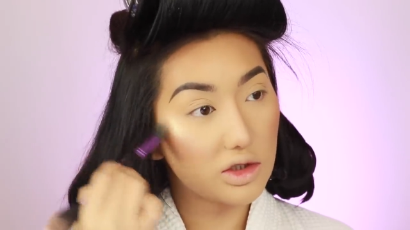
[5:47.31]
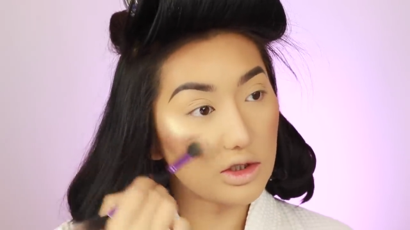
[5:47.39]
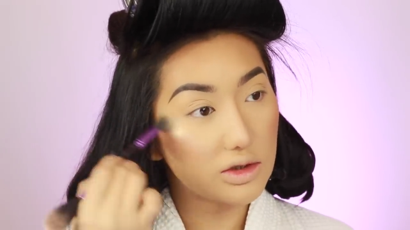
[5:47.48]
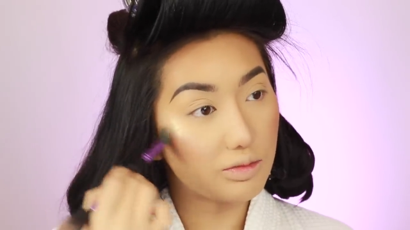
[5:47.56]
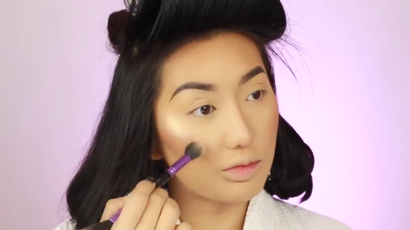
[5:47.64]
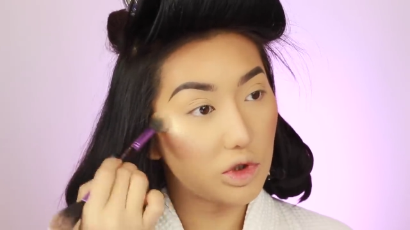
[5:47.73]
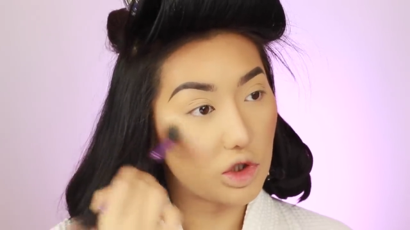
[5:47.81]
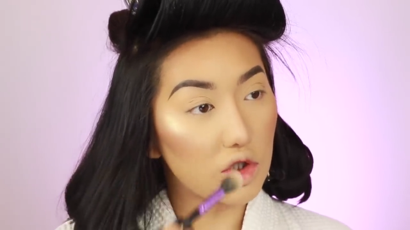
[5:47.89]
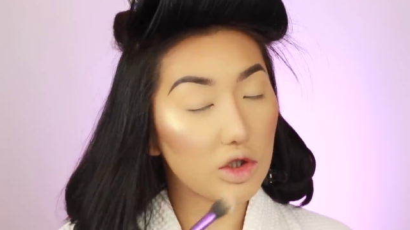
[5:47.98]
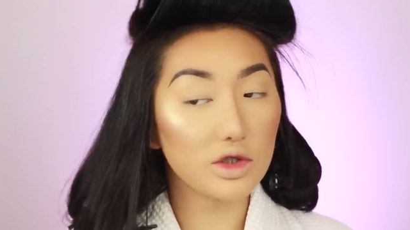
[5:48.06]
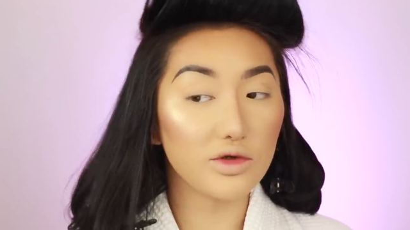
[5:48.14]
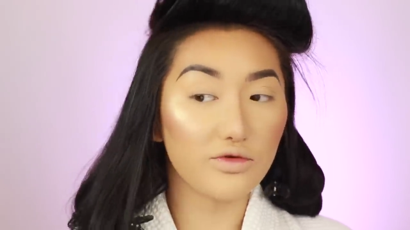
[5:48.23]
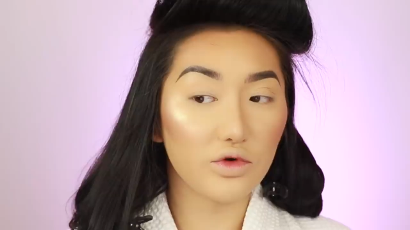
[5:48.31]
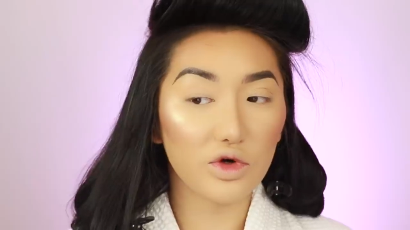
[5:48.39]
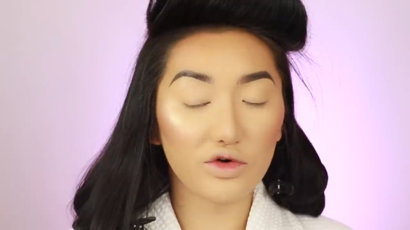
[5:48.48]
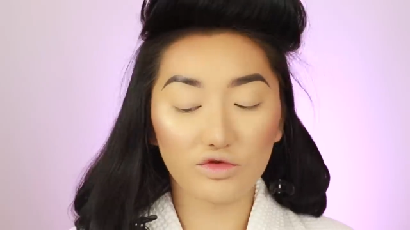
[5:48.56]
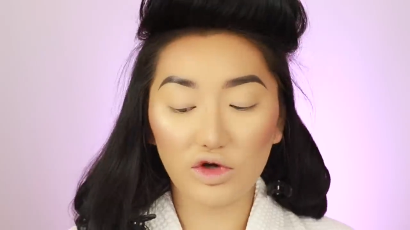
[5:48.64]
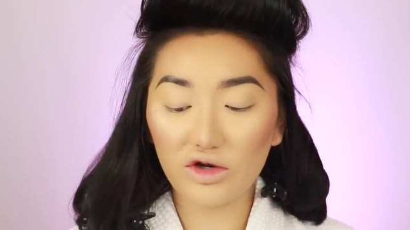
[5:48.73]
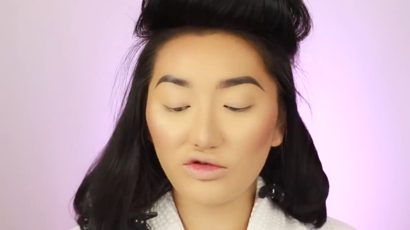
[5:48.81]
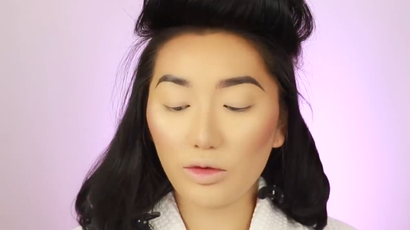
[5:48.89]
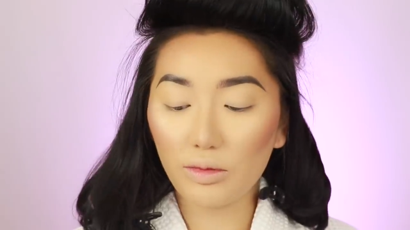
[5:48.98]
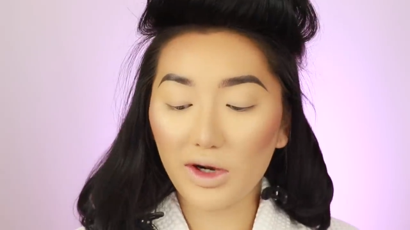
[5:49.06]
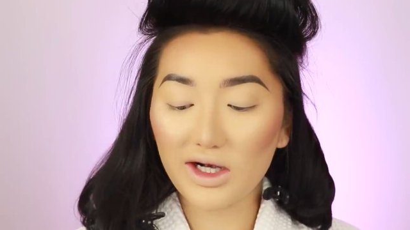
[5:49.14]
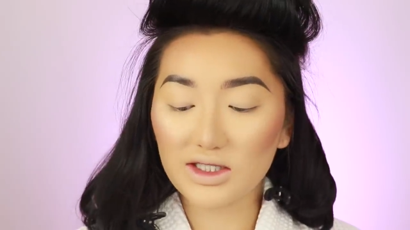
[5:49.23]
It's beautiful. It really
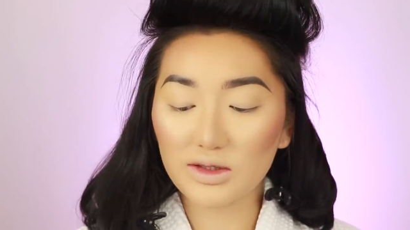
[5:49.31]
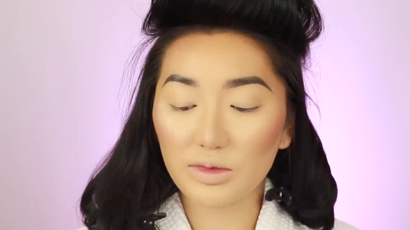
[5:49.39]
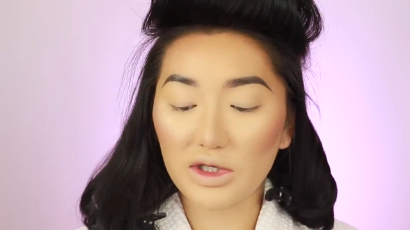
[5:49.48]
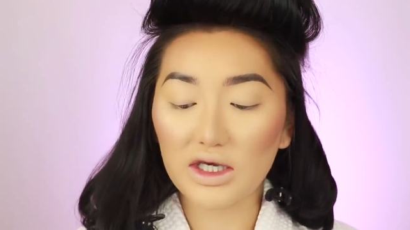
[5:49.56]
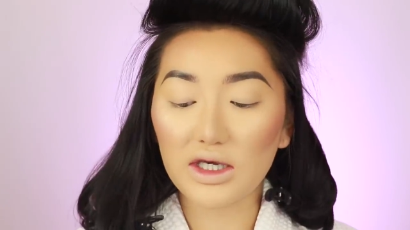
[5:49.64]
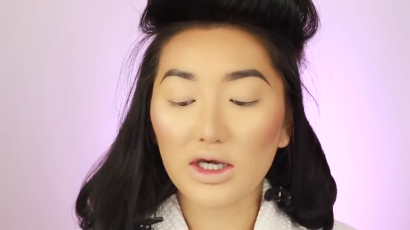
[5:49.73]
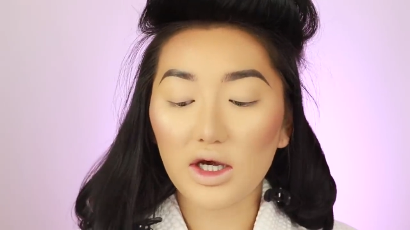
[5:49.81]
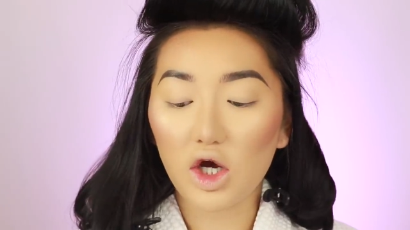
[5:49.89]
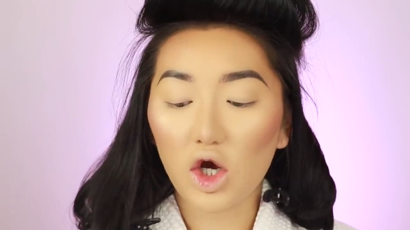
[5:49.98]
reminds me